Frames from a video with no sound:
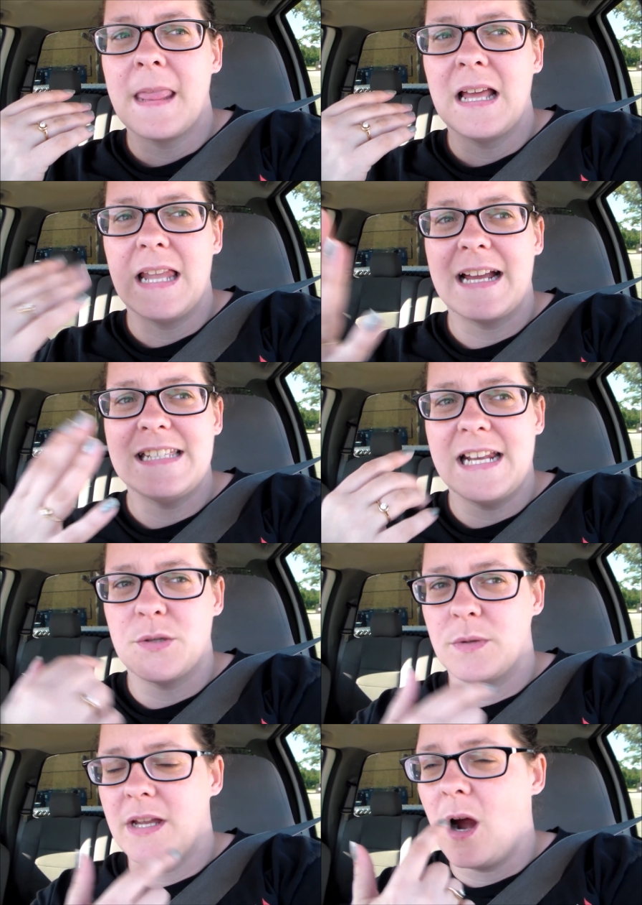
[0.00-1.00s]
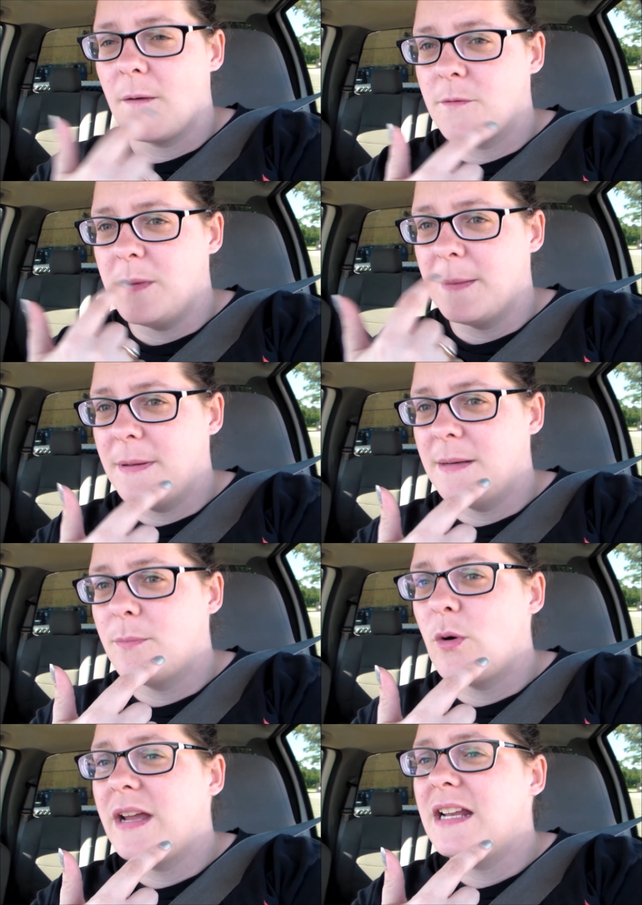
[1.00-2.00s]
like I said, it's really hard for me to
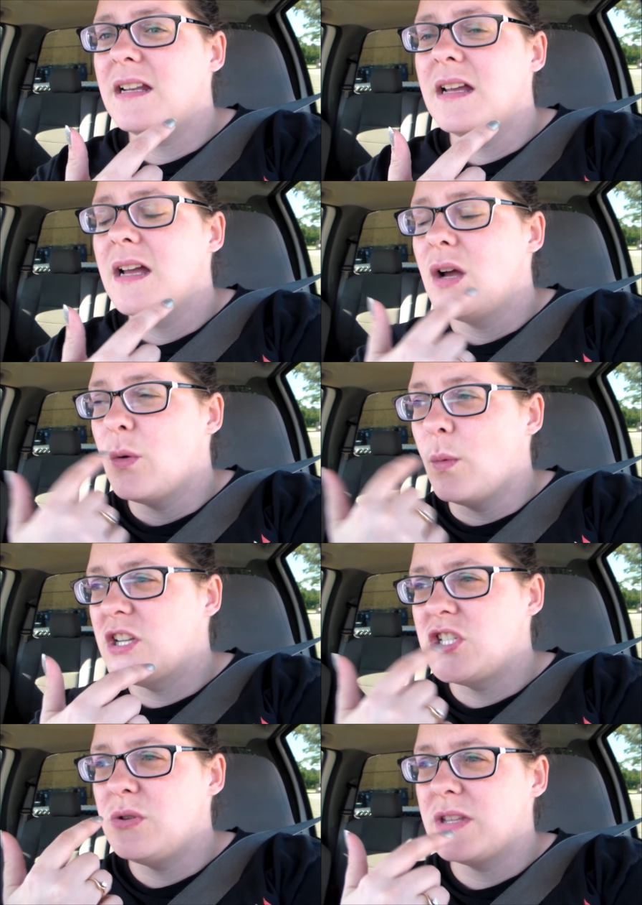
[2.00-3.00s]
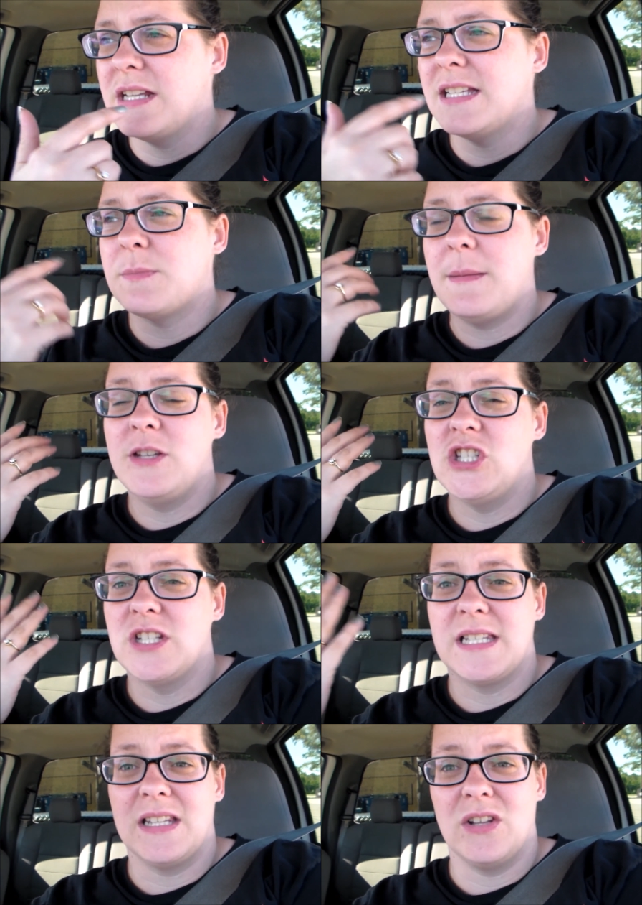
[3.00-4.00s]
pinpoint which tooth it is. Maybe she
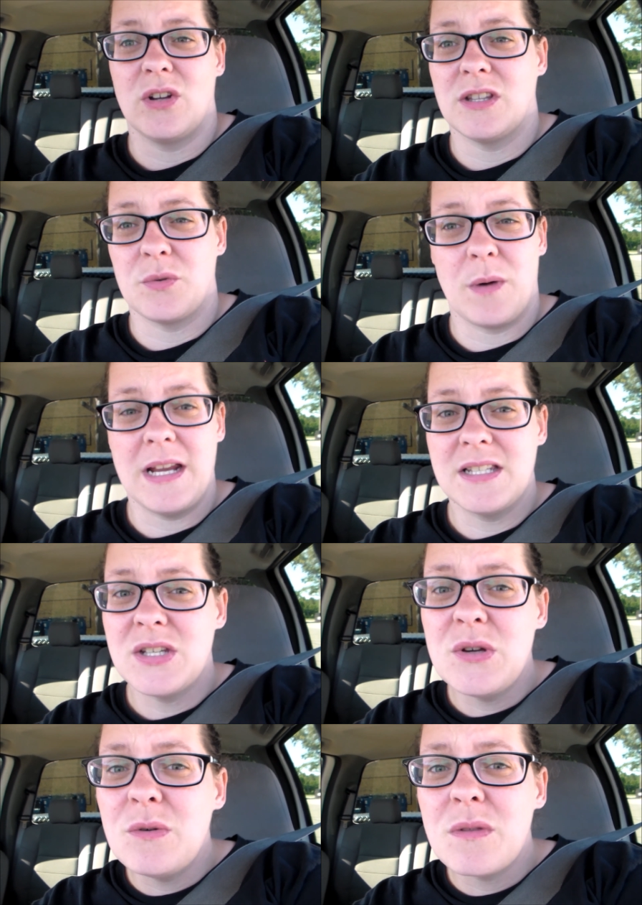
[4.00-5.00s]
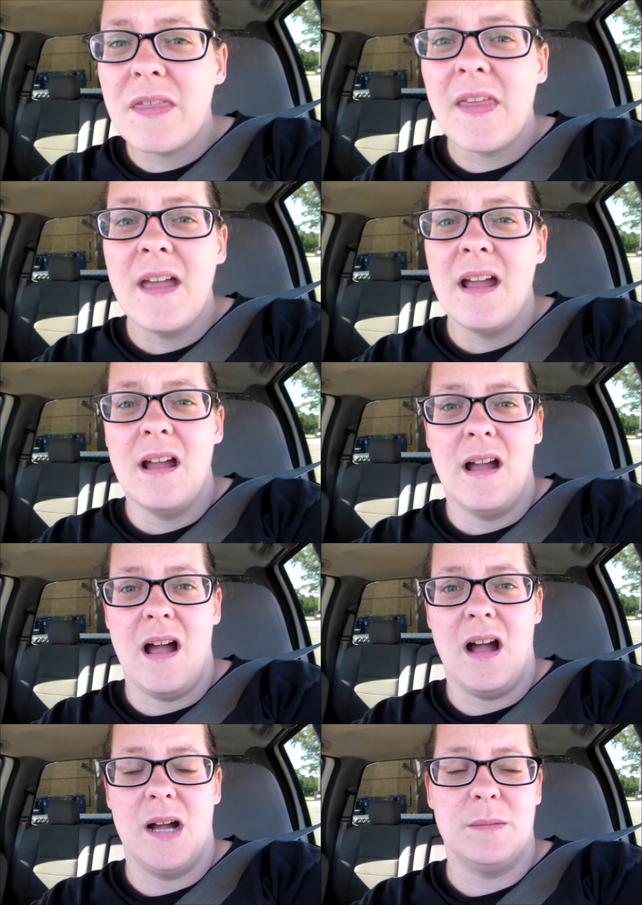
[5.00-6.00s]
just didn't look at the right tooth.
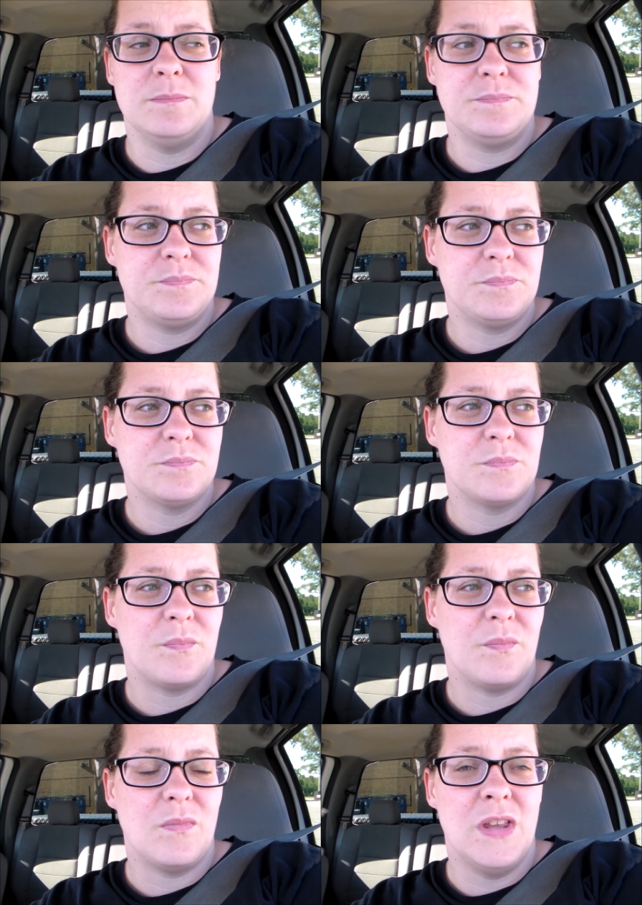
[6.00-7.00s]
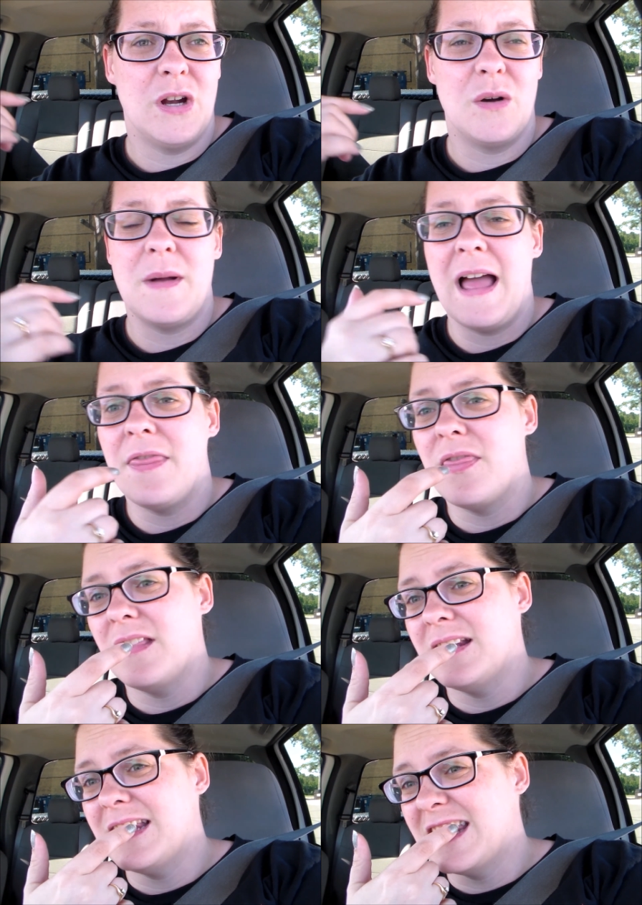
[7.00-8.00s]
Um, you know, i
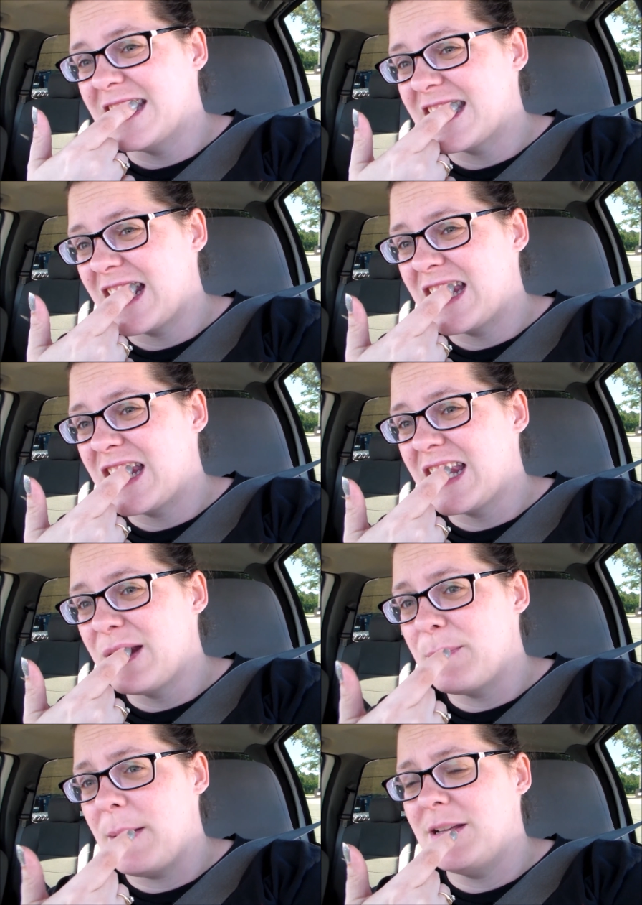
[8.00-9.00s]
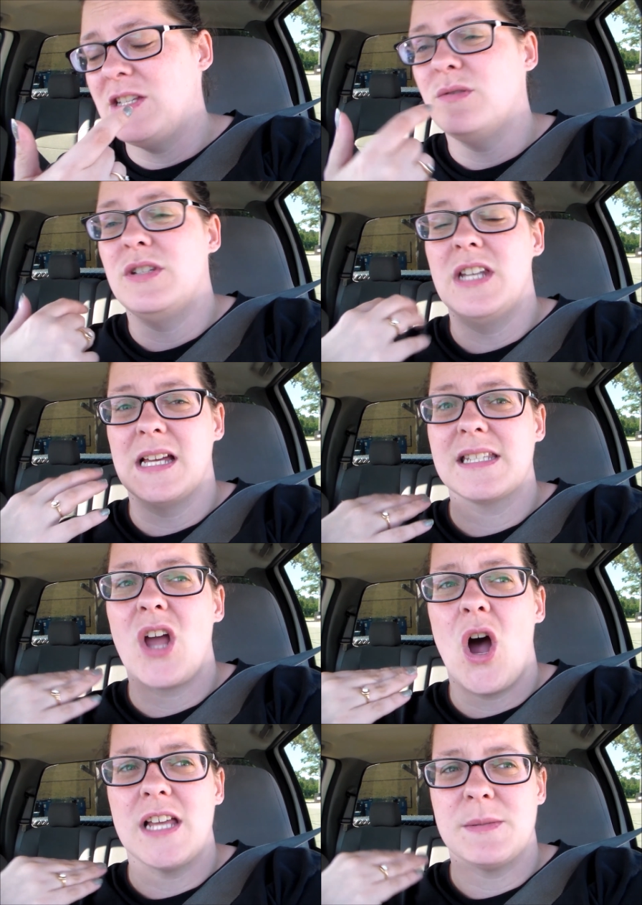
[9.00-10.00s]
this baby tooth does
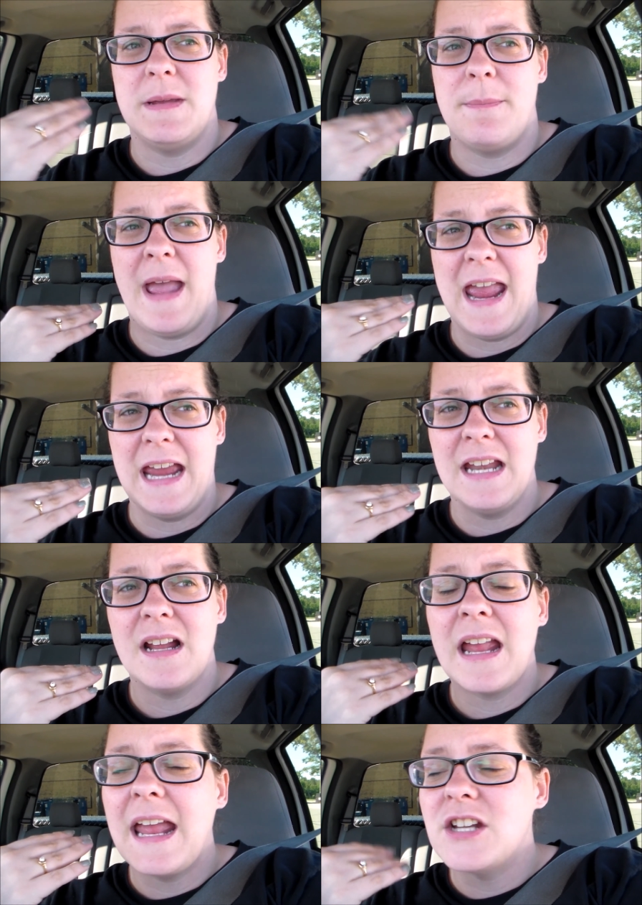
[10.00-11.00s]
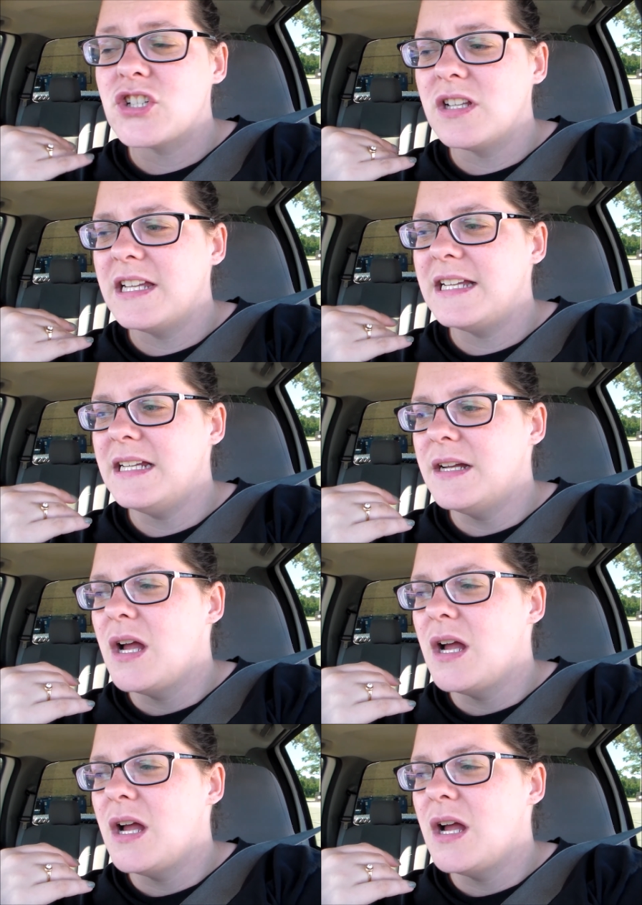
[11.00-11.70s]
cause me pain occasionally,